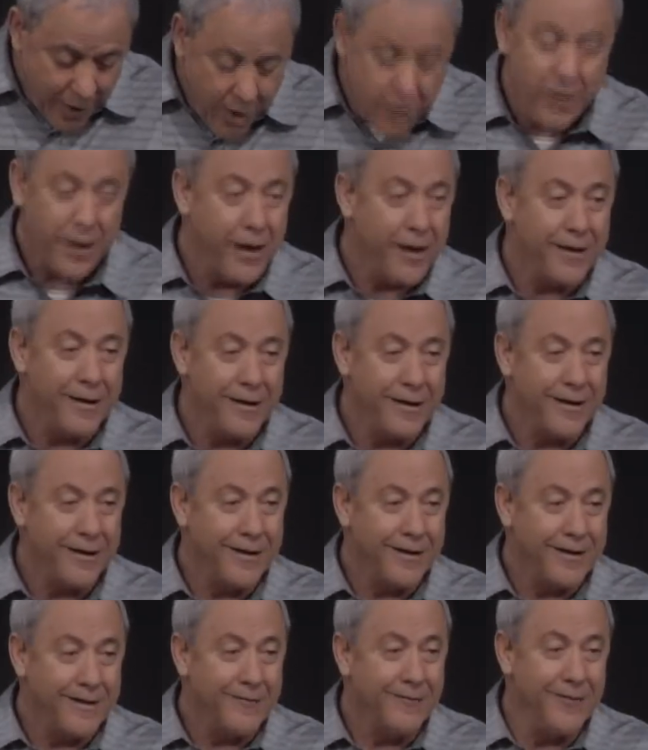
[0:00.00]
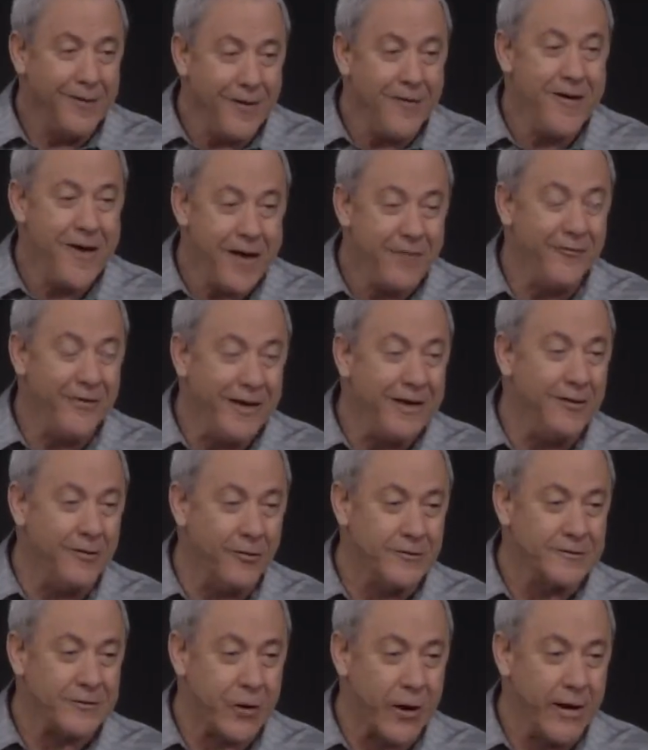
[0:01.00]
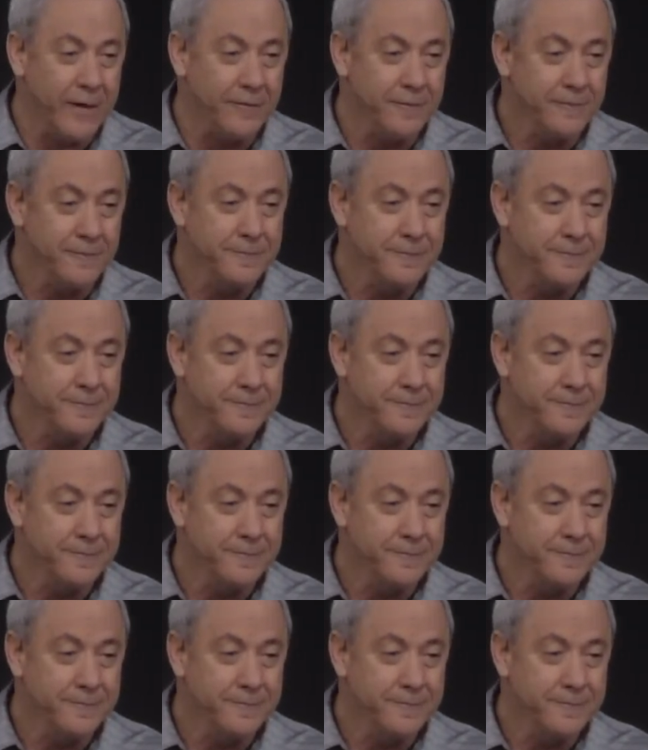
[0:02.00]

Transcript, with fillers: all, we all have egos, right?